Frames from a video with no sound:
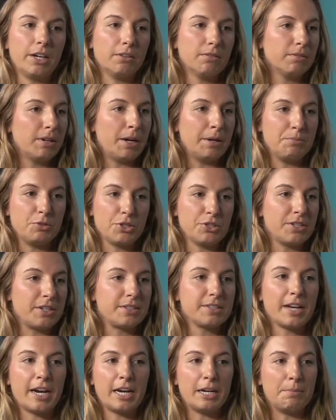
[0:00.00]
I'm just
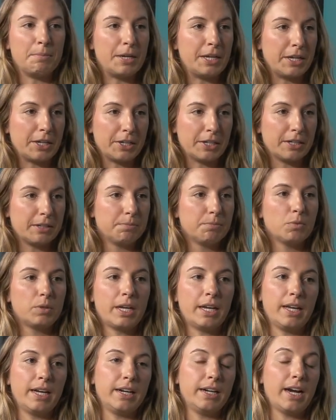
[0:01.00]
excited to be here.
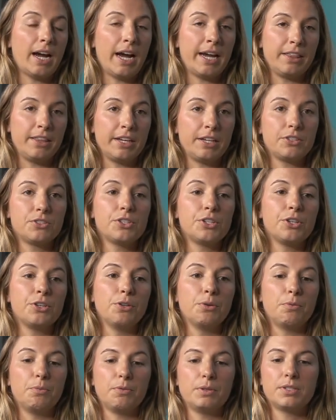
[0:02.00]
And I think
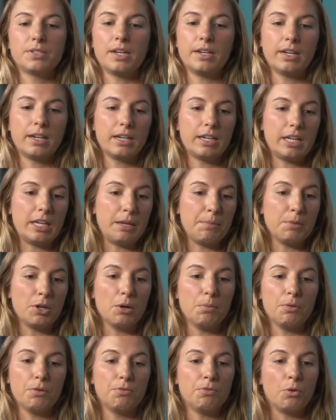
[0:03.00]
too, sending an email
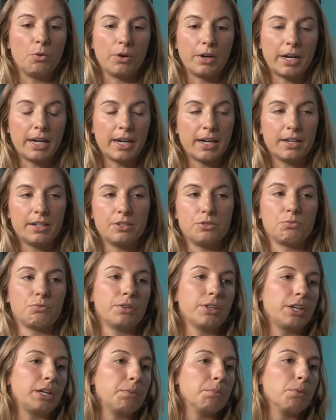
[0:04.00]
beforehand is
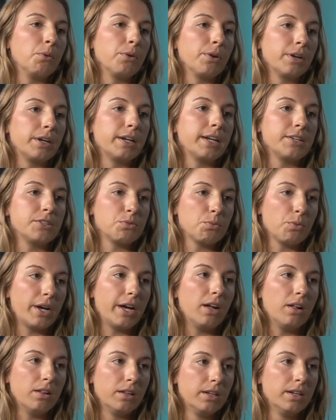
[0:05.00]
really important as
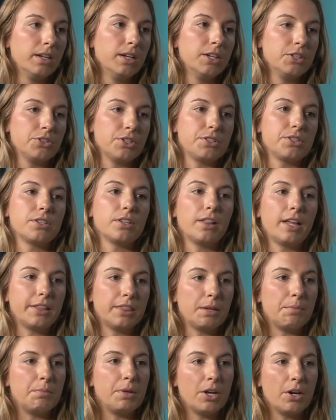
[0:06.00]
well, just to let
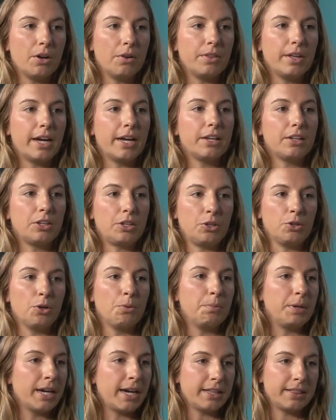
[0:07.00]
them know that you'll
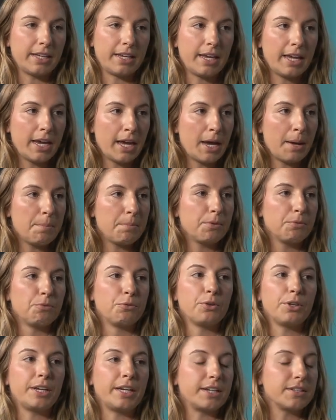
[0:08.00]
be at the camp,
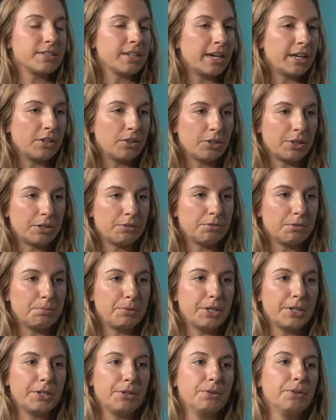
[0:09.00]
really excited to learn from
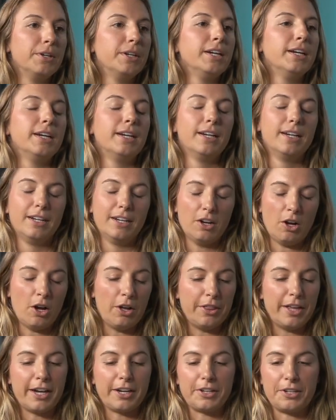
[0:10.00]
you, all
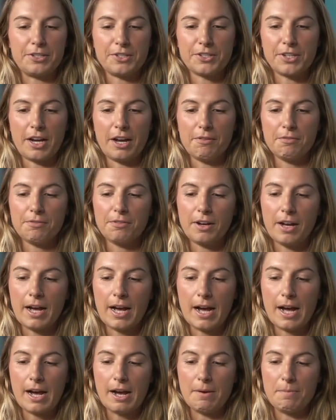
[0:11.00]
that good stuff.
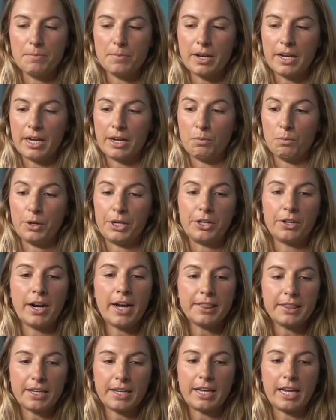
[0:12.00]
And when you're
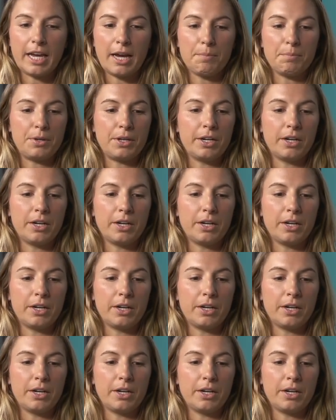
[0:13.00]
at the camp,